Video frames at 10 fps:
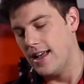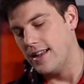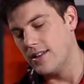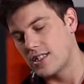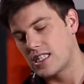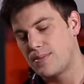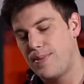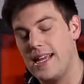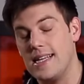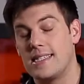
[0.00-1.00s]
little
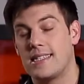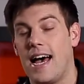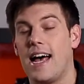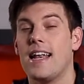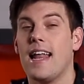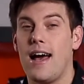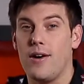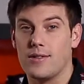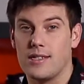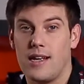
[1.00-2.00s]
space that
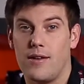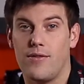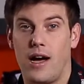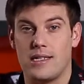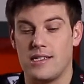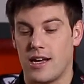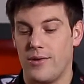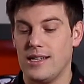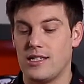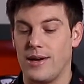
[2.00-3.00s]
allows the sun visor to go
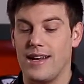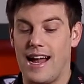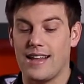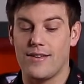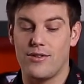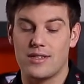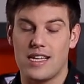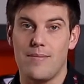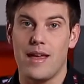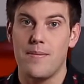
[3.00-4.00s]
into it and give you the
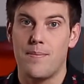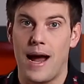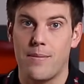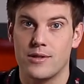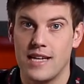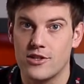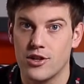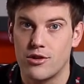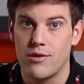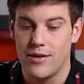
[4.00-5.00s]
same impact
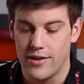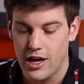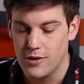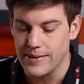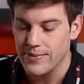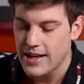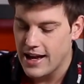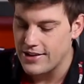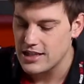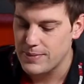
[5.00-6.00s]
protection throughout the helmet.
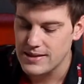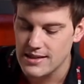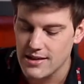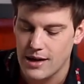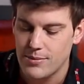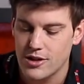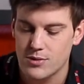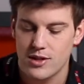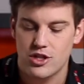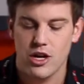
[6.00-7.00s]
And this has been designed
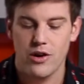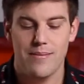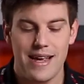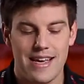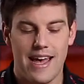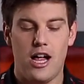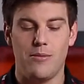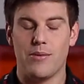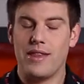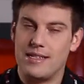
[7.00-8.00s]
because when Shoei make a
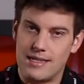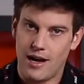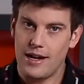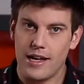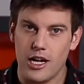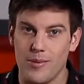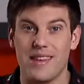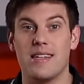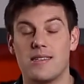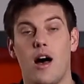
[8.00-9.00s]
helmet, when they design a
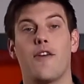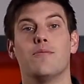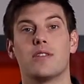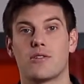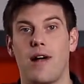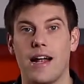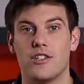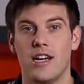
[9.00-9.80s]
helmet, they start from scratch.